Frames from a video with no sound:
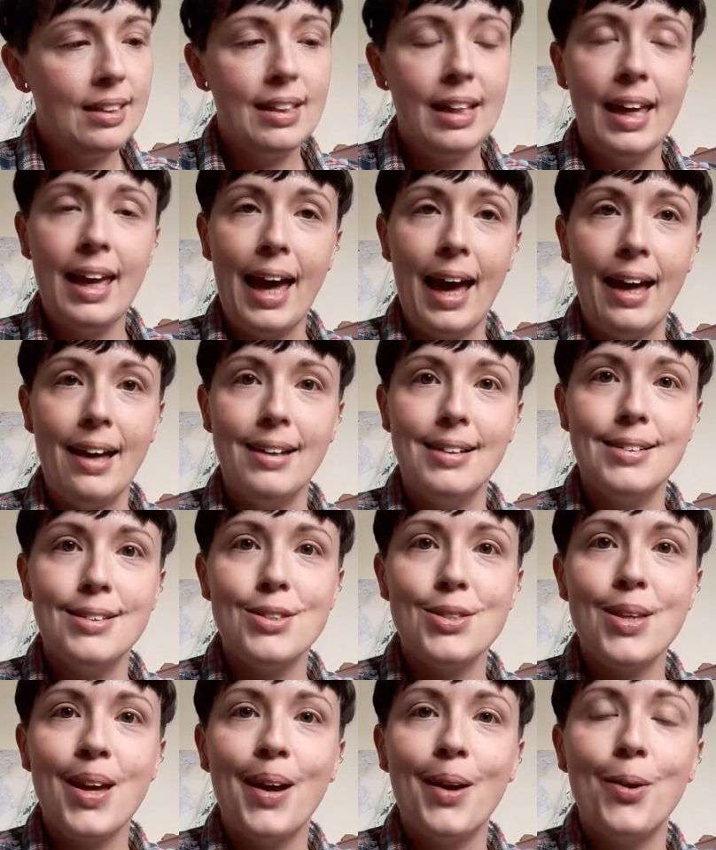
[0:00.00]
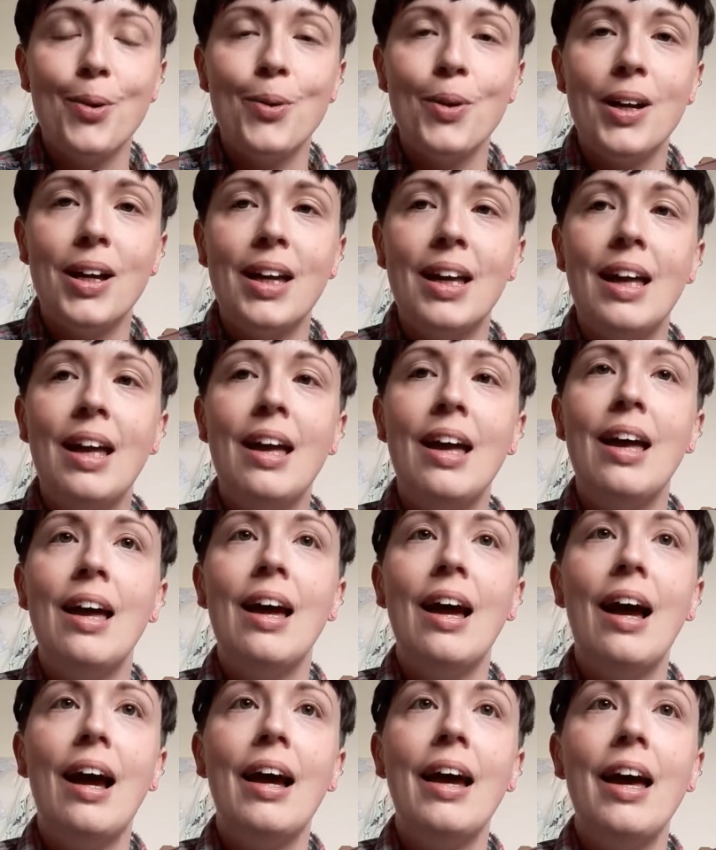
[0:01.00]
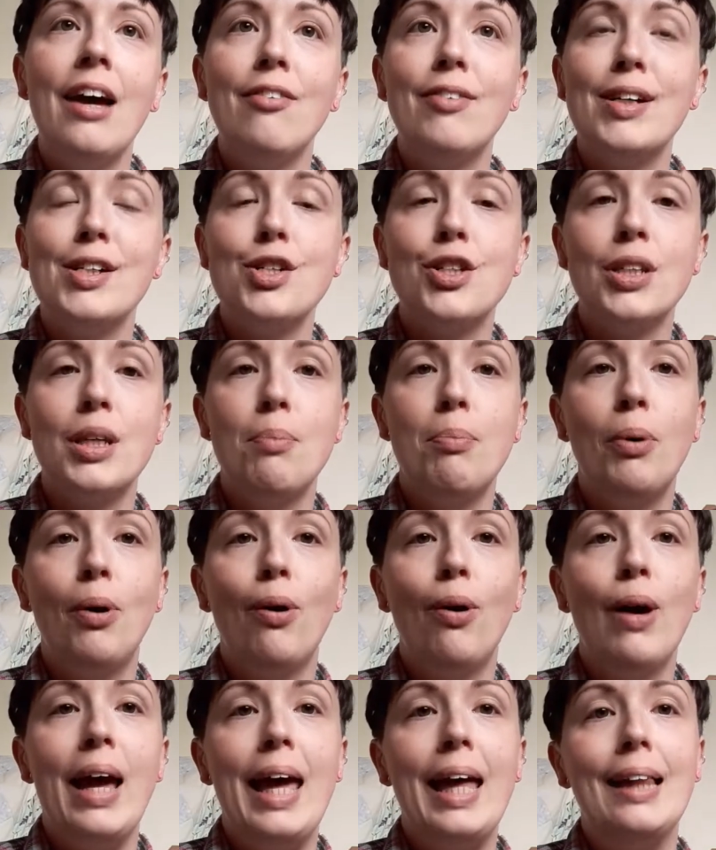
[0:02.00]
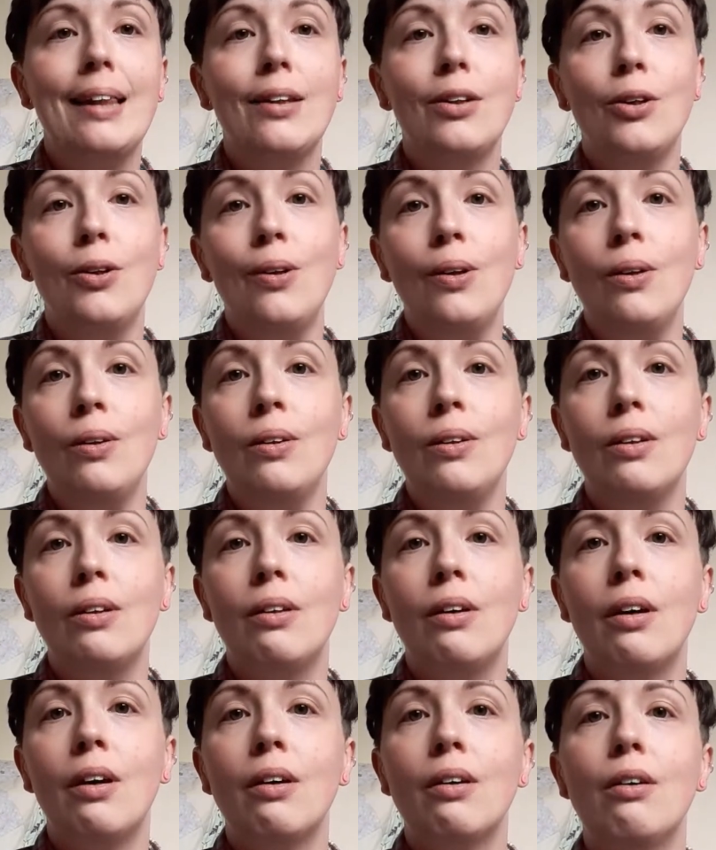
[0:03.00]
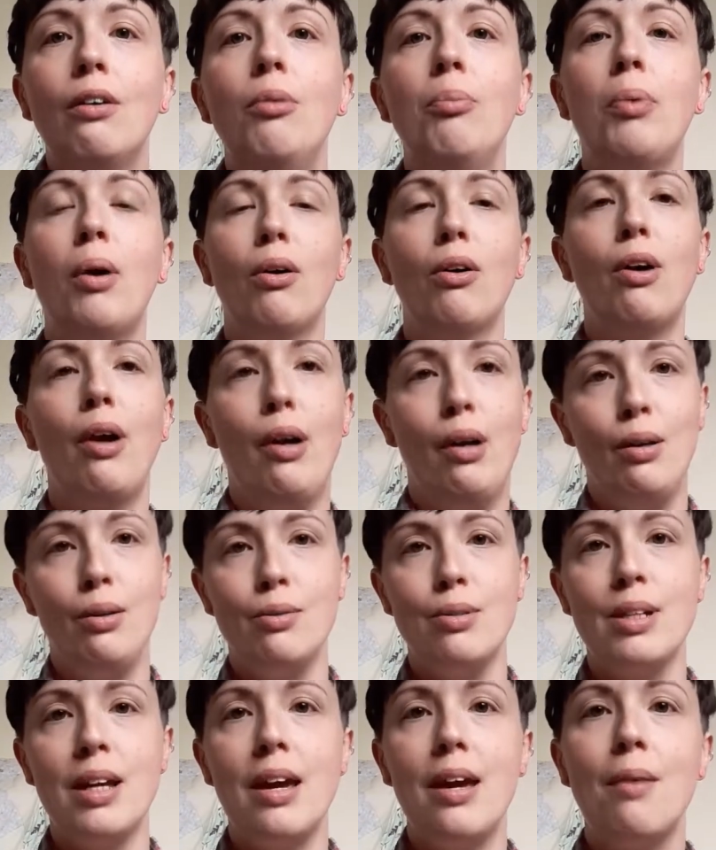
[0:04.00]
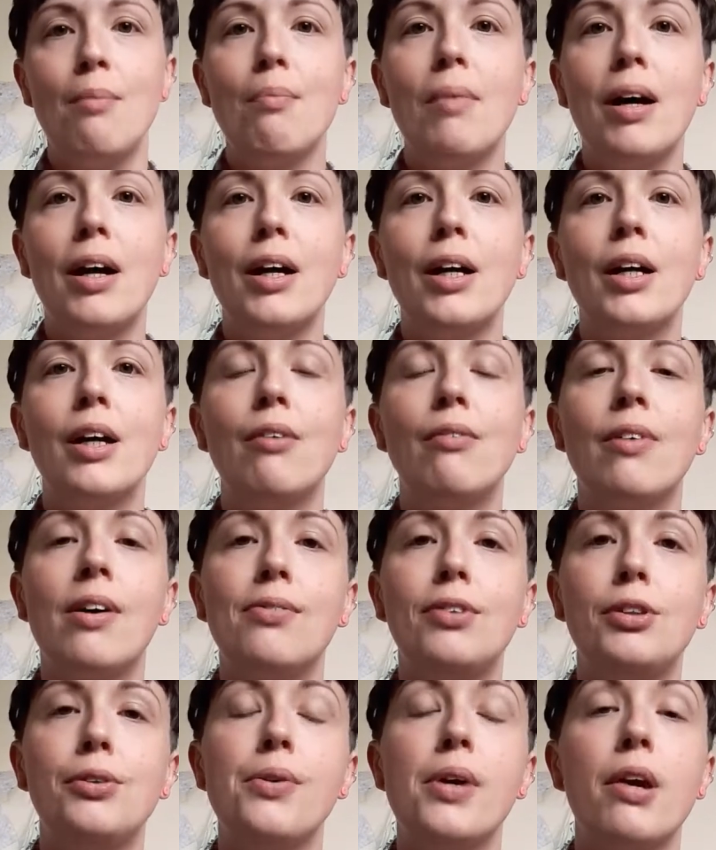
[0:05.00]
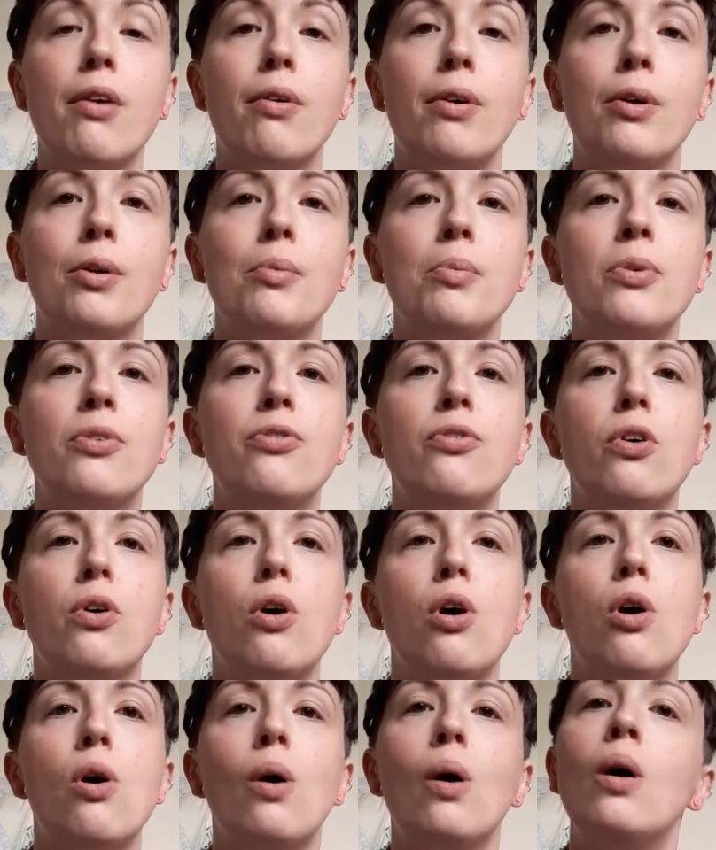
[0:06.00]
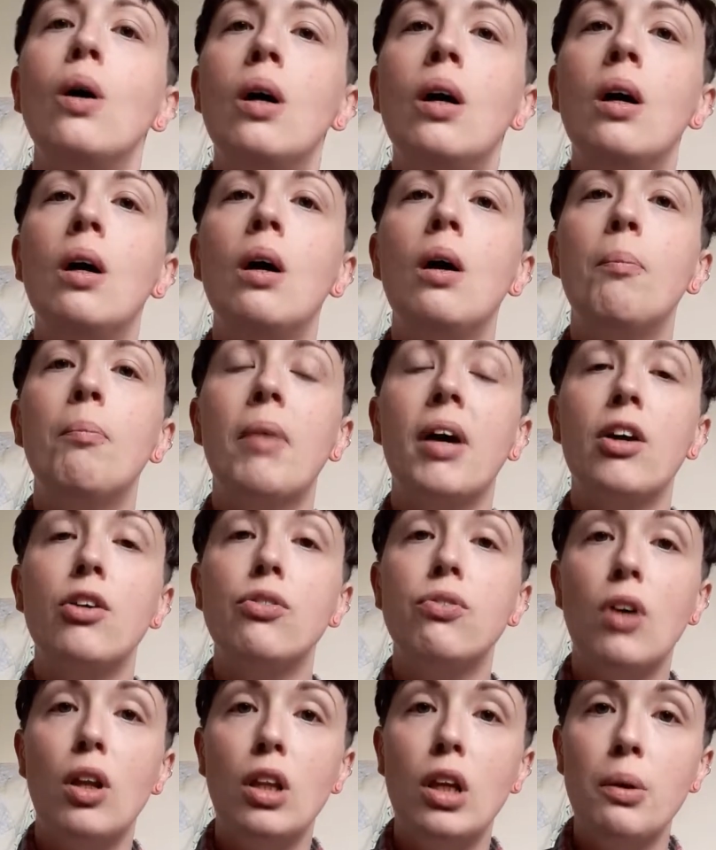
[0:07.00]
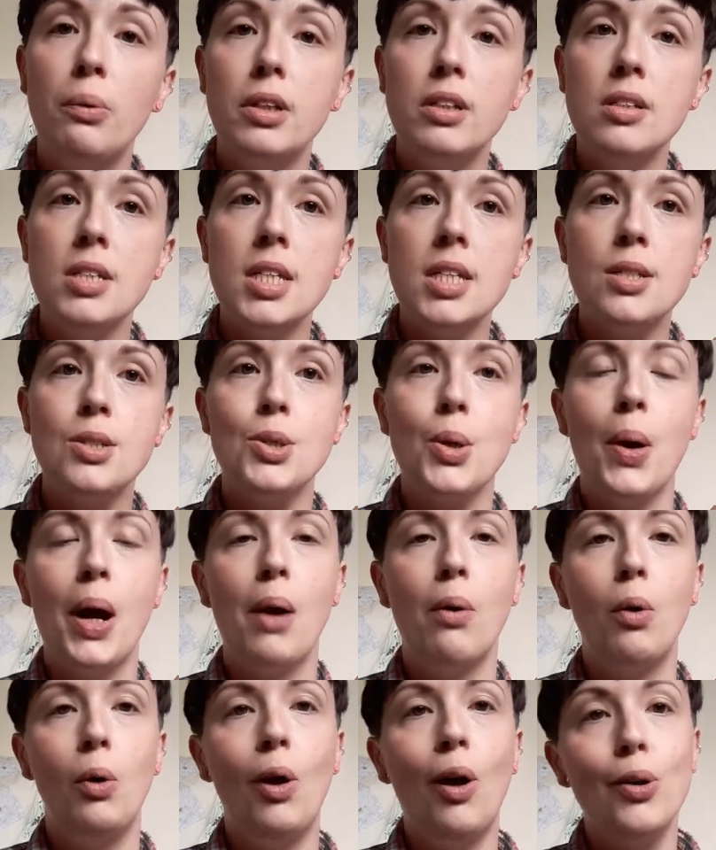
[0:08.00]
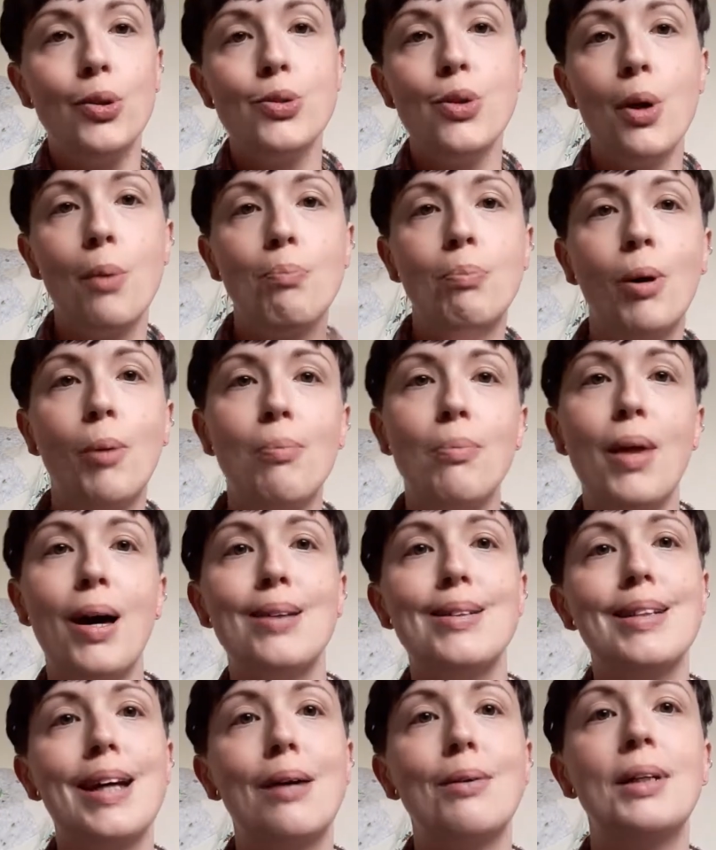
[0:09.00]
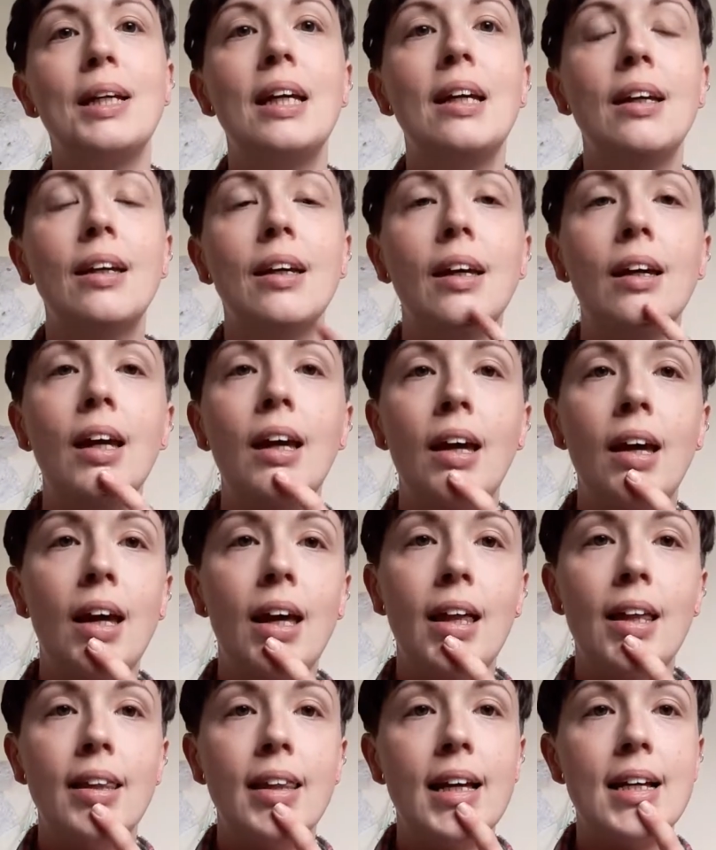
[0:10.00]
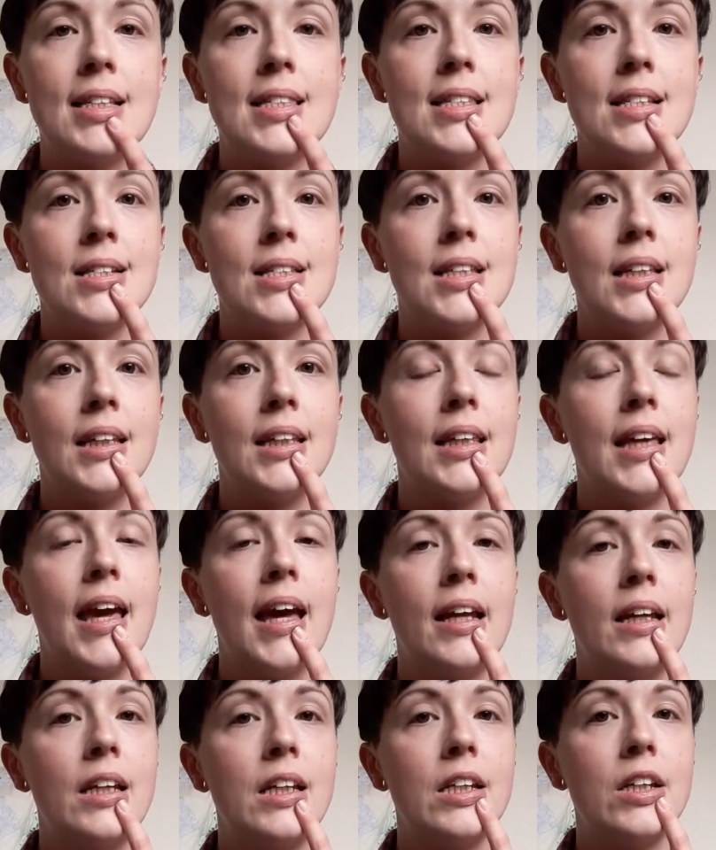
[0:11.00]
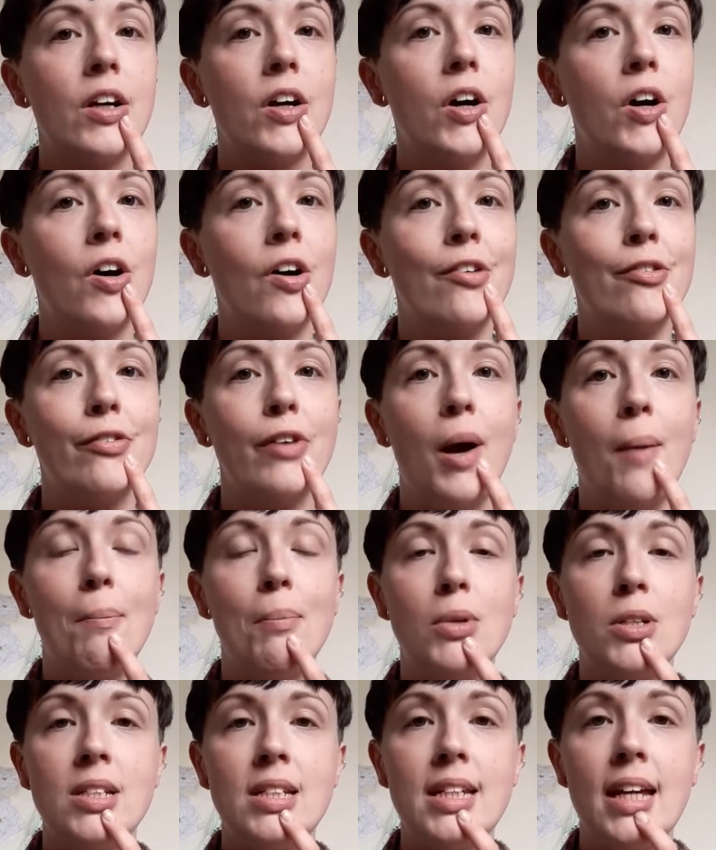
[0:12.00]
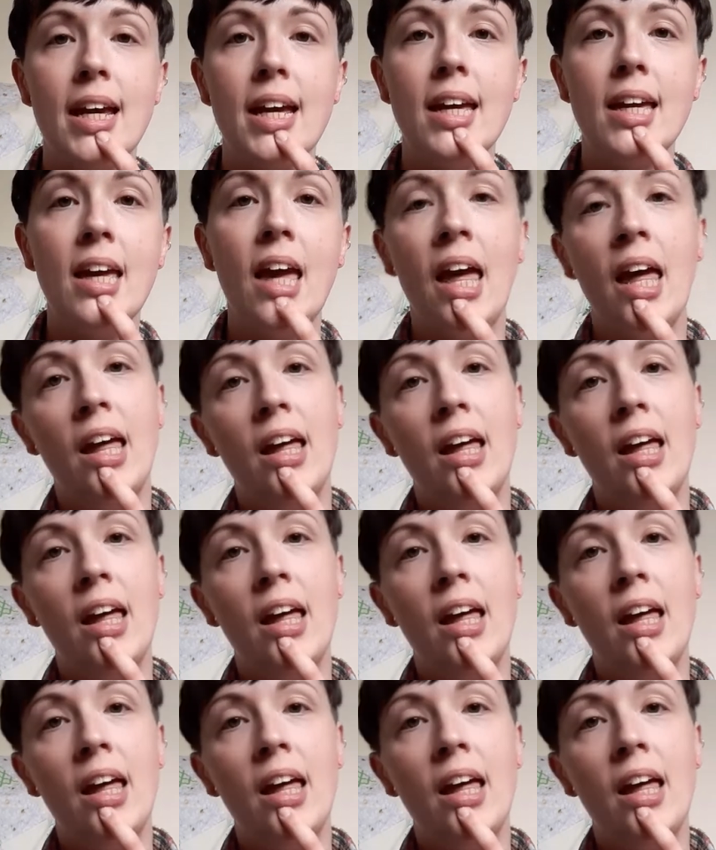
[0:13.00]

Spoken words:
Yeah, so I have actually put a little coupon code in my Ravelry group for my followers, so I will also bob that down here, and that's until the end of Monday.